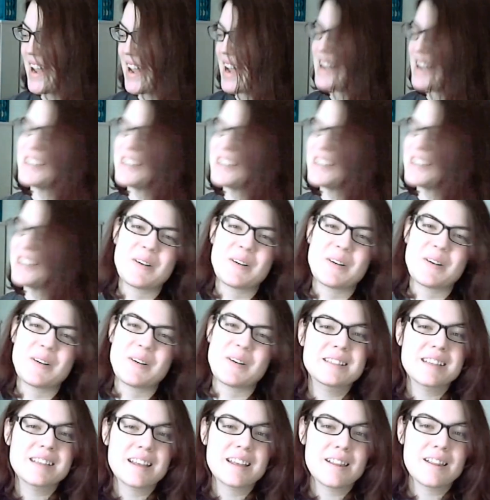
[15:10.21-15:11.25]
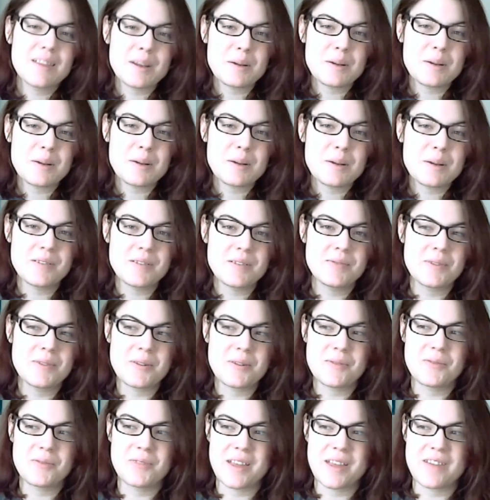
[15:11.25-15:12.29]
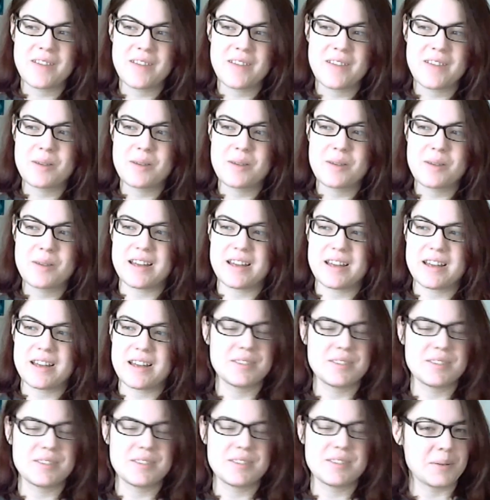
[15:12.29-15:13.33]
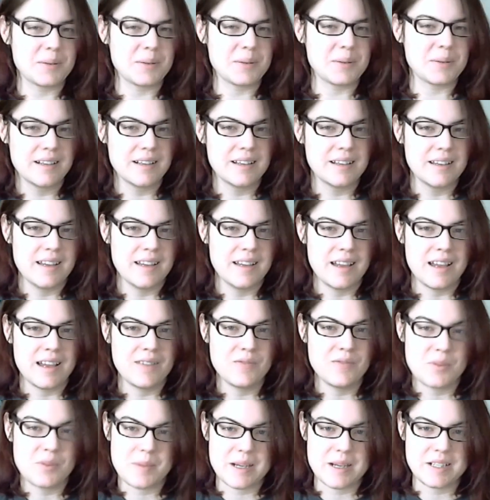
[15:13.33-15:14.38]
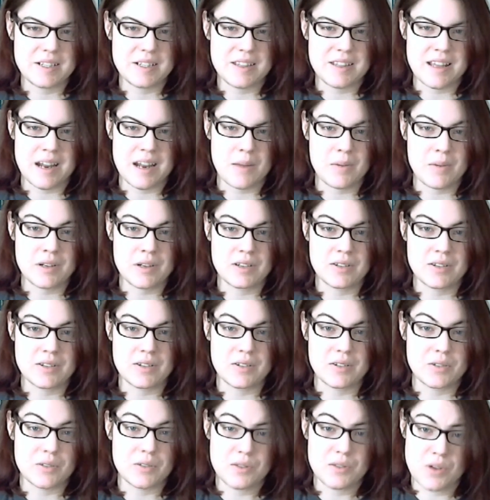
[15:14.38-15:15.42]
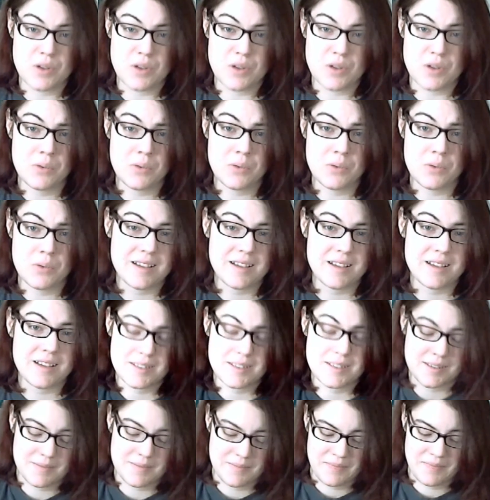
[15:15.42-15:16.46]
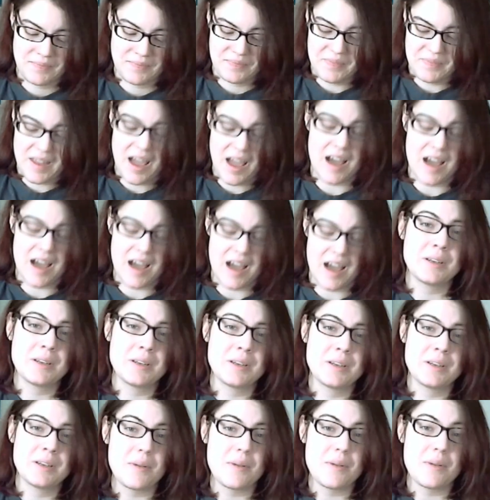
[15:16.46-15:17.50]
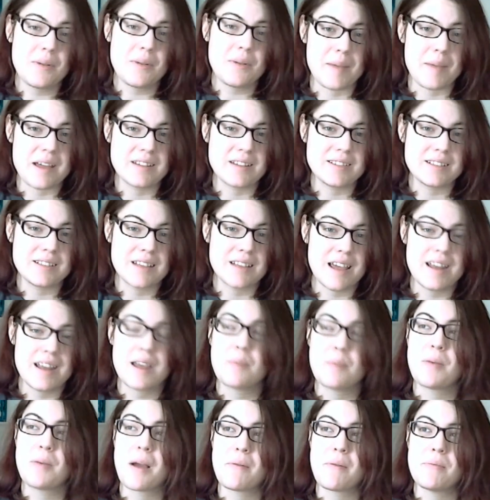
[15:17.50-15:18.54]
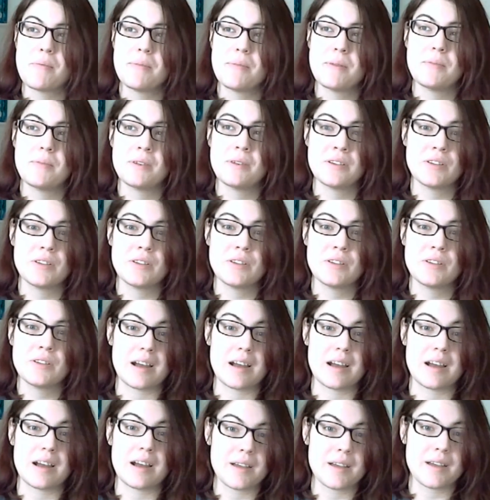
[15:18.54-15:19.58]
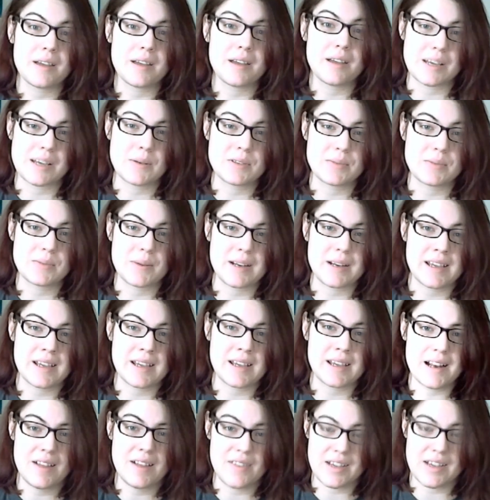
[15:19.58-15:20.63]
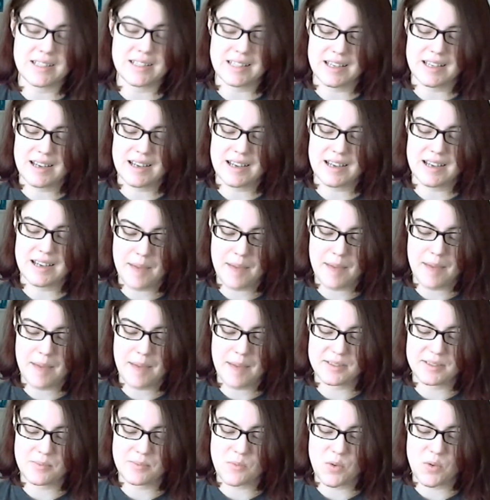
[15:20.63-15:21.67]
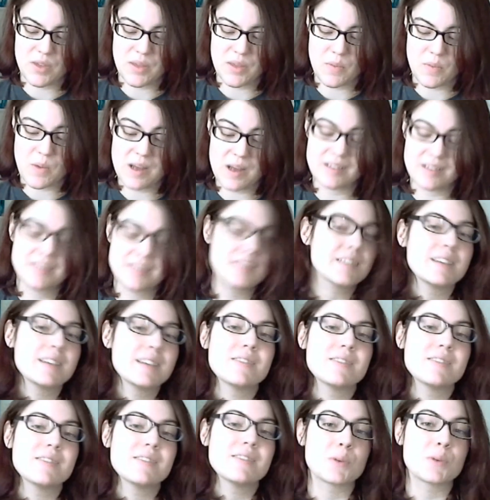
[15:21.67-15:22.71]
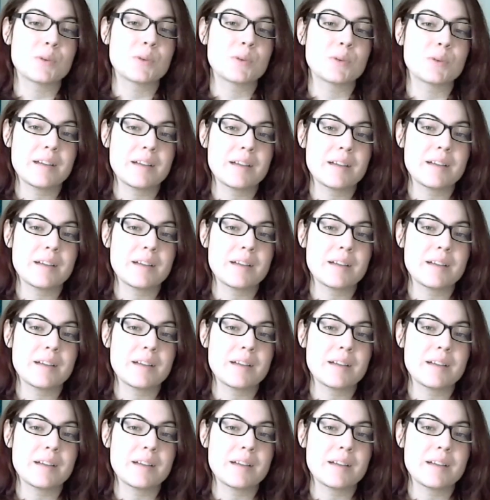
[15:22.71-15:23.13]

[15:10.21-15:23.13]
So it's a little bit of flavor, but also information that I wouldn't know because I wouldn't know what that meant. And I probably wouldn't look it up as I was reading it unless it happened more than once in the story.